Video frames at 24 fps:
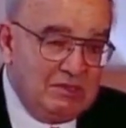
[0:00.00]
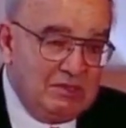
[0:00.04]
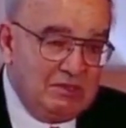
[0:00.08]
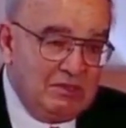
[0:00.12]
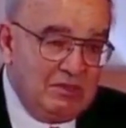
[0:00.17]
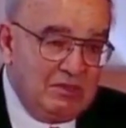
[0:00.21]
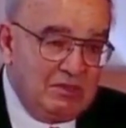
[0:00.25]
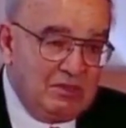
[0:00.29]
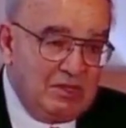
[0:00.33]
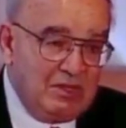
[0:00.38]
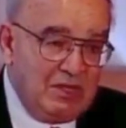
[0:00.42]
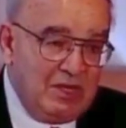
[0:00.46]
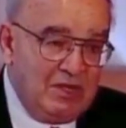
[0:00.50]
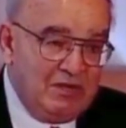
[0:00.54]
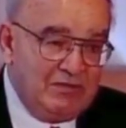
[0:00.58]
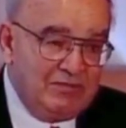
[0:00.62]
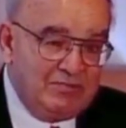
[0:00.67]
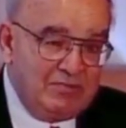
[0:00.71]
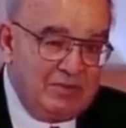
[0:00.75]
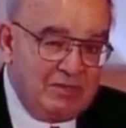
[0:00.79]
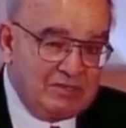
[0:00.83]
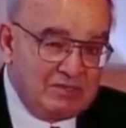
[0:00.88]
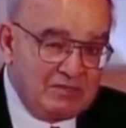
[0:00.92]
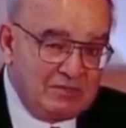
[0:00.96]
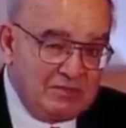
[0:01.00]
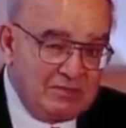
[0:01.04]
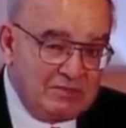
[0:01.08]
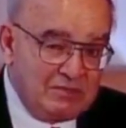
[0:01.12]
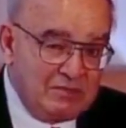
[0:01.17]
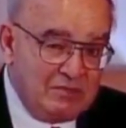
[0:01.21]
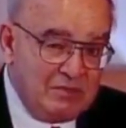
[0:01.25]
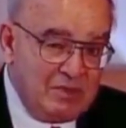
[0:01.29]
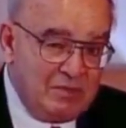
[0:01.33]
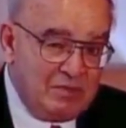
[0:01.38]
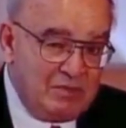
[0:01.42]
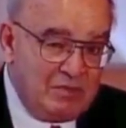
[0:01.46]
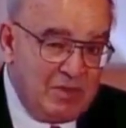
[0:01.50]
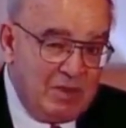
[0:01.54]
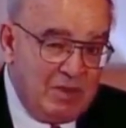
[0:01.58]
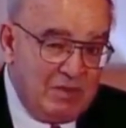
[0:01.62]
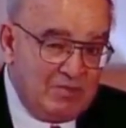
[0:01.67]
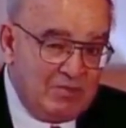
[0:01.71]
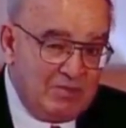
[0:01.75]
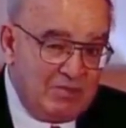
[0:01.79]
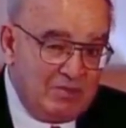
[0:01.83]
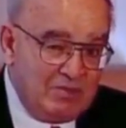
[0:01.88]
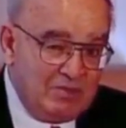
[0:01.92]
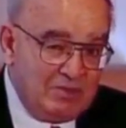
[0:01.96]
Your calf muscles will
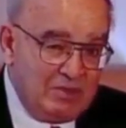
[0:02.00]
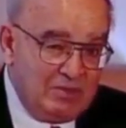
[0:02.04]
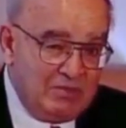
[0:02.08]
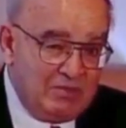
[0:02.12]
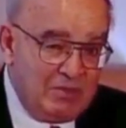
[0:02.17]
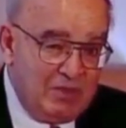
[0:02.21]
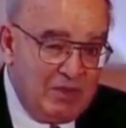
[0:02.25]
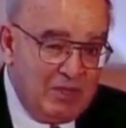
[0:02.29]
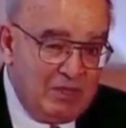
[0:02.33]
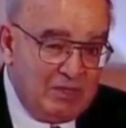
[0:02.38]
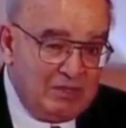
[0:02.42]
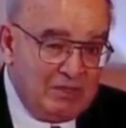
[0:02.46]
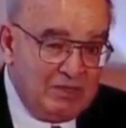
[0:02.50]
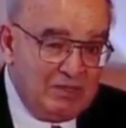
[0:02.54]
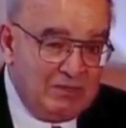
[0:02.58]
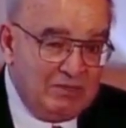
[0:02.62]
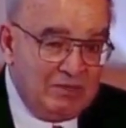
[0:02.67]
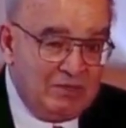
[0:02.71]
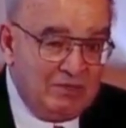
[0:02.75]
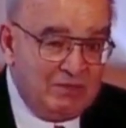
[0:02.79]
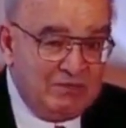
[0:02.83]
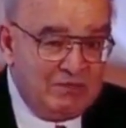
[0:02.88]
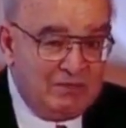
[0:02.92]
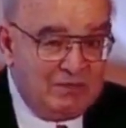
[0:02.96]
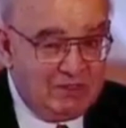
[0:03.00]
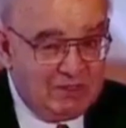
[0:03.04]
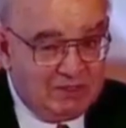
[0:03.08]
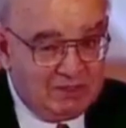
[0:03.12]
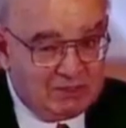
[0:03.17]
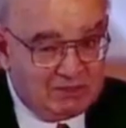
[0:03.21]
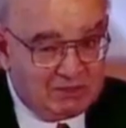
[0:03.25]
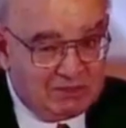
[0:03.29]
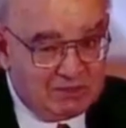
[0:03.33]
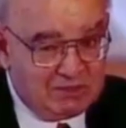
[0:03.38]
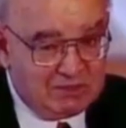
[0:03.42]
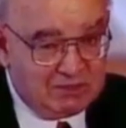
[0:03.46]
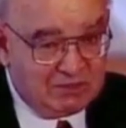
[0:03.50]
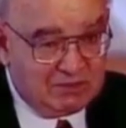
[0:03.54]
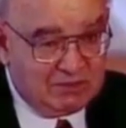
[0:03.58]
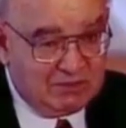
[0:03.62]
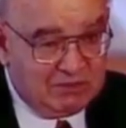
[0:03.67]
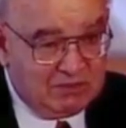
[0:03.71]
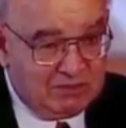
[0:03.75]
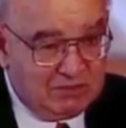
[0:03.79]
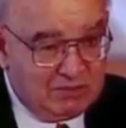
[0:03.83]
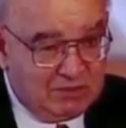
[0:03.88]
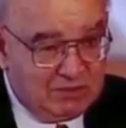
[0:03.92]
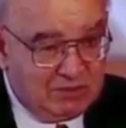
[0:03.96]
pump the blood in your venous system.